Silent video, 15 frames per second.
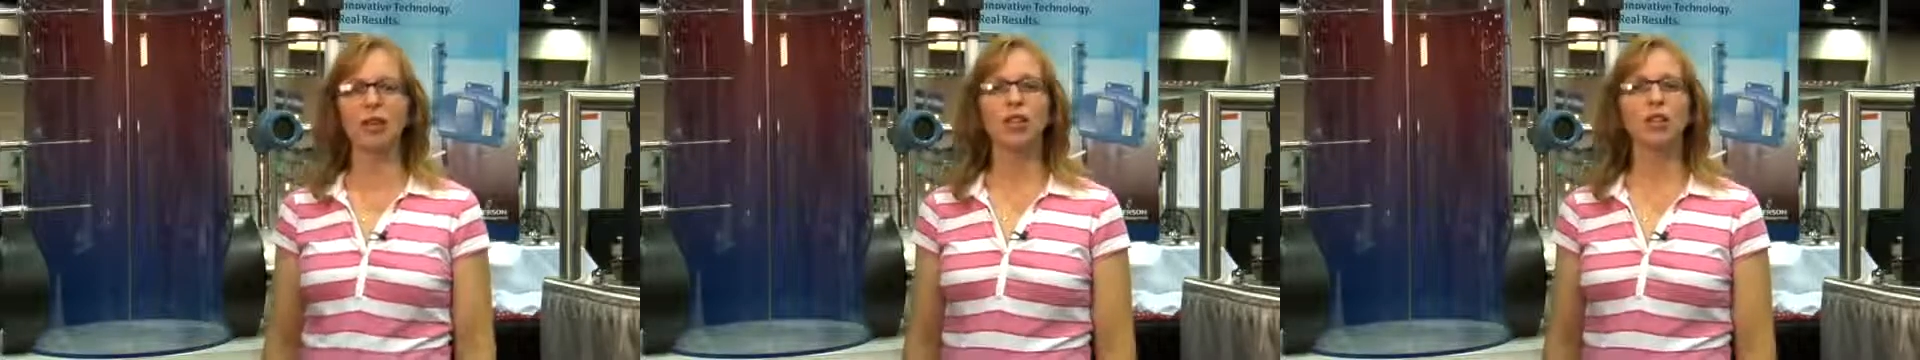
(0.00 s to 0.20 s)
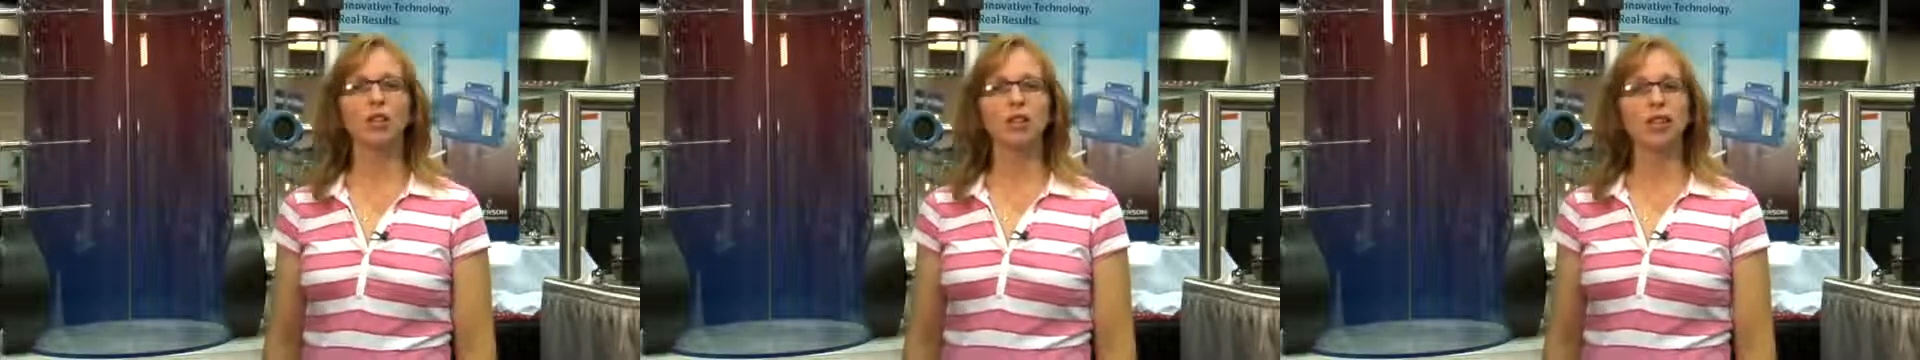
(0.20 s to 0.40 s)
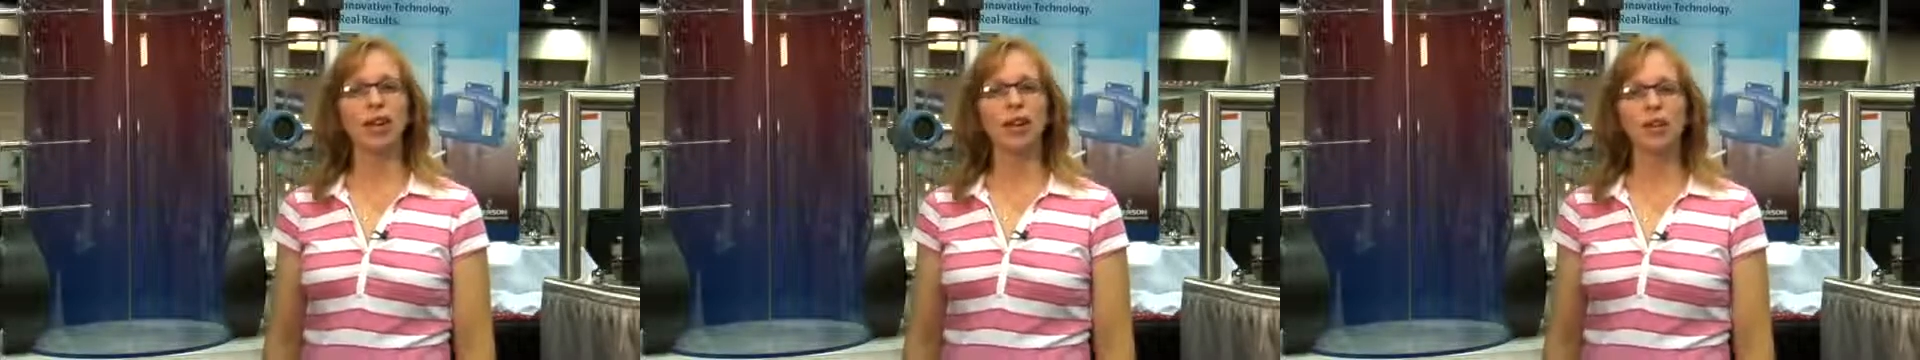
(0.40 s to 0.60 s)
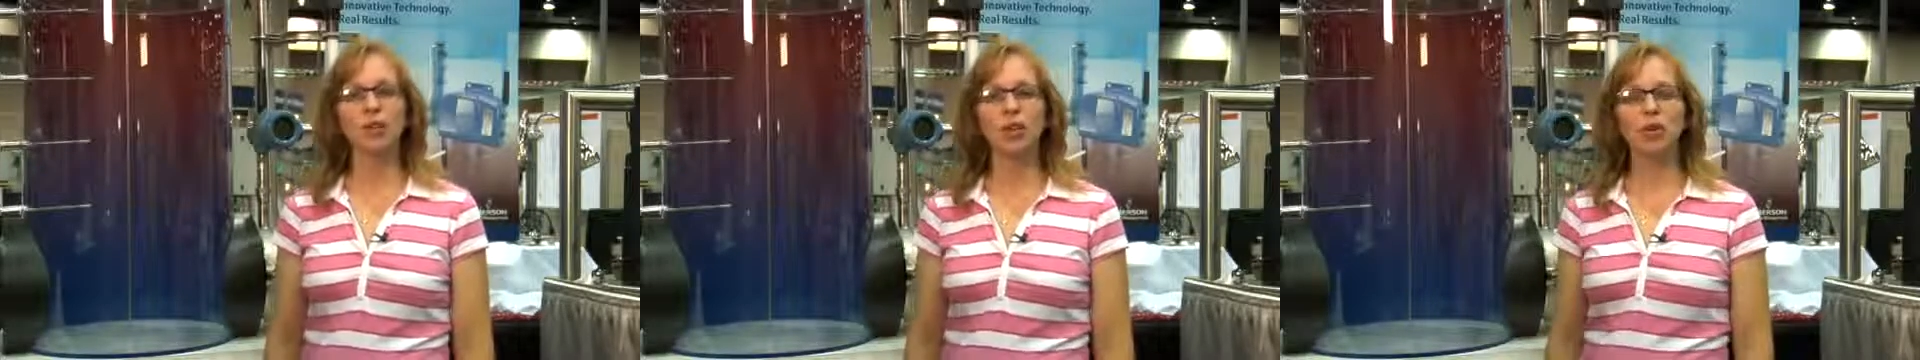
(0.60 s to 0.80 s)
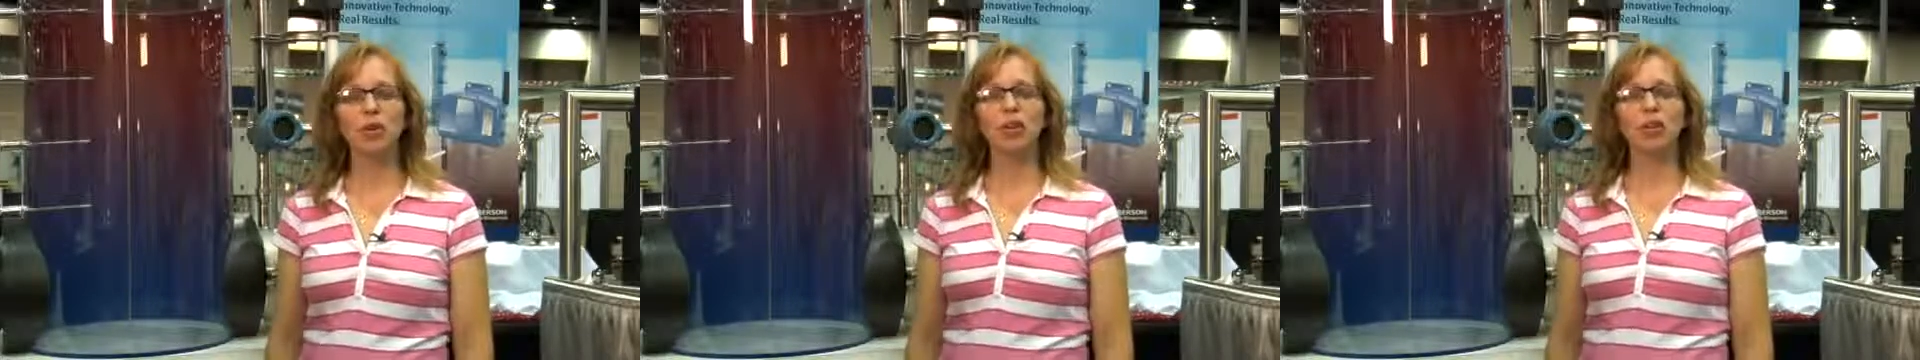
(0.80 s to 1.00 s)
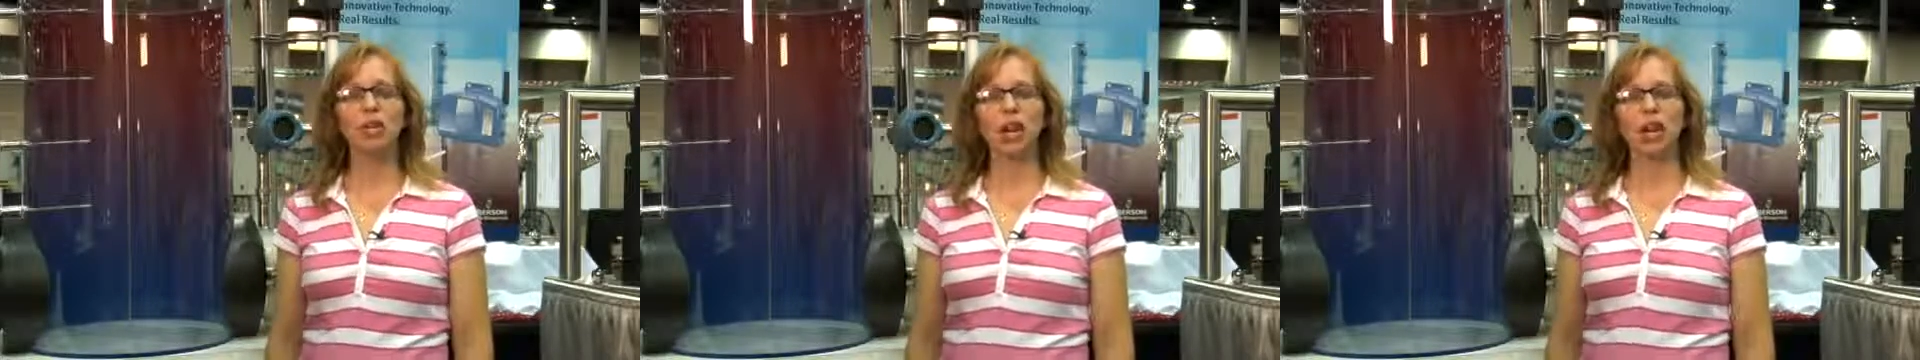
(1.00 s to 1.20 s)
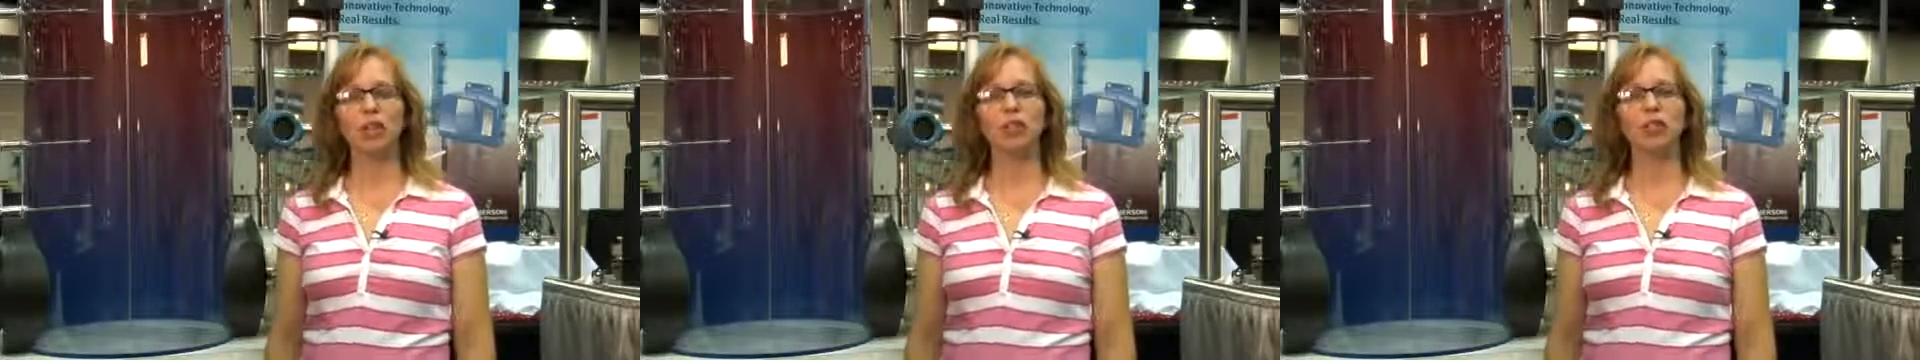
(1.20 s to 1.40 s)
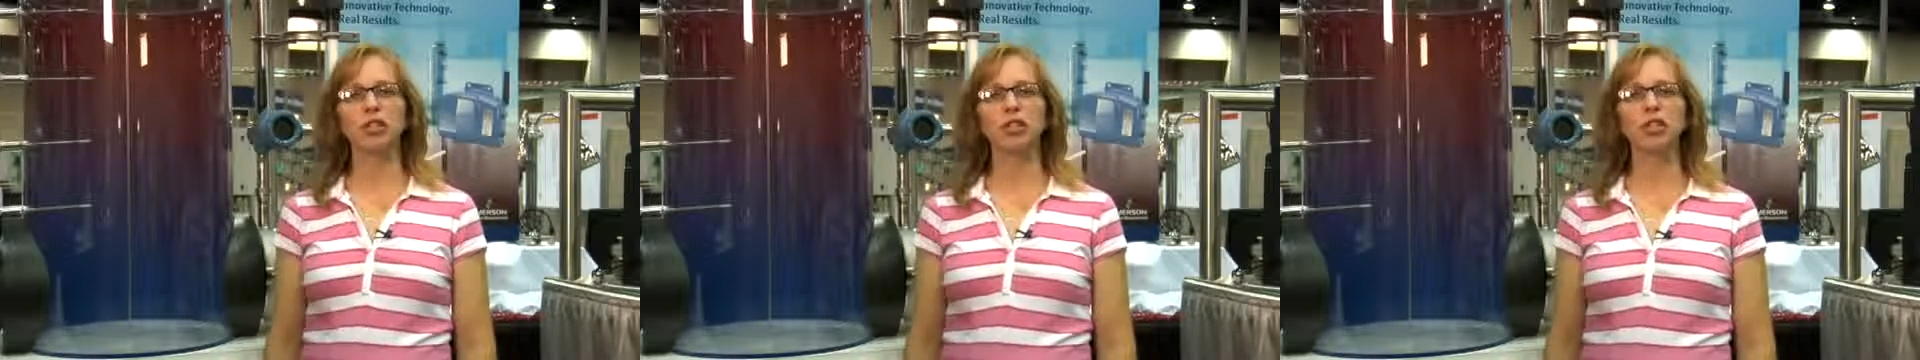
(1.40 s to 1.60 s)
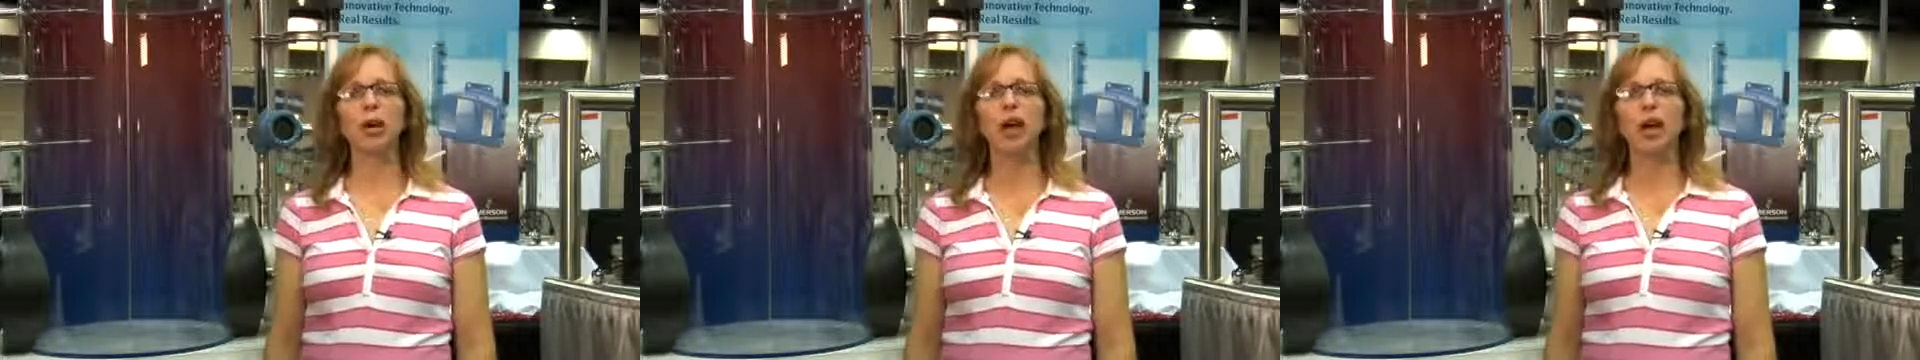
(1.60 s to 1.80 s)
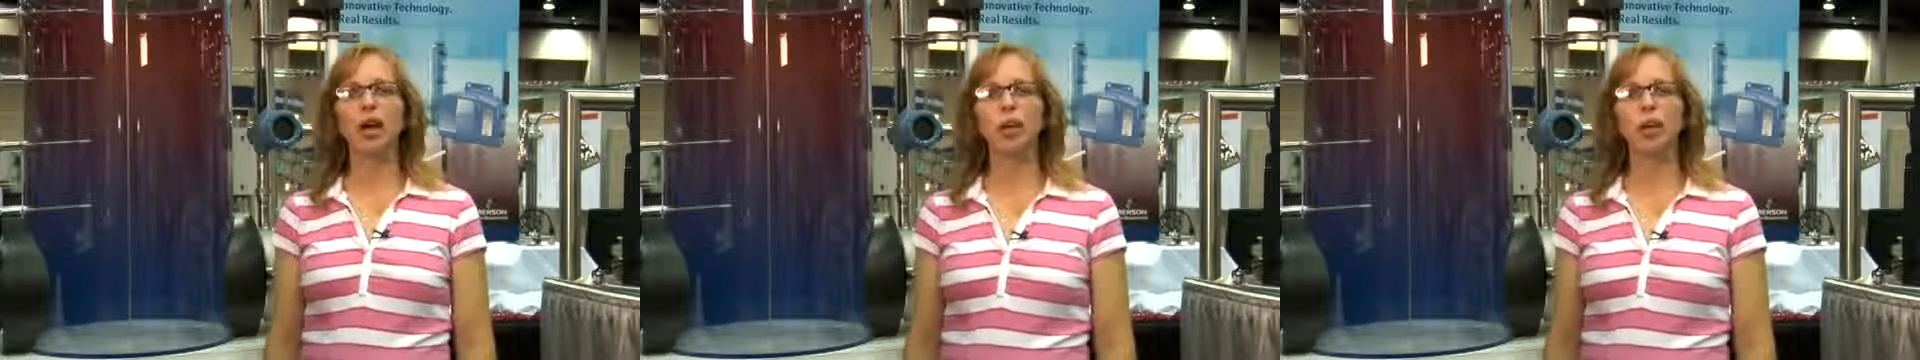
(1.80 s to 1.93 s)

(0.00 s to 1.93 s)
So today I'm going to talk to you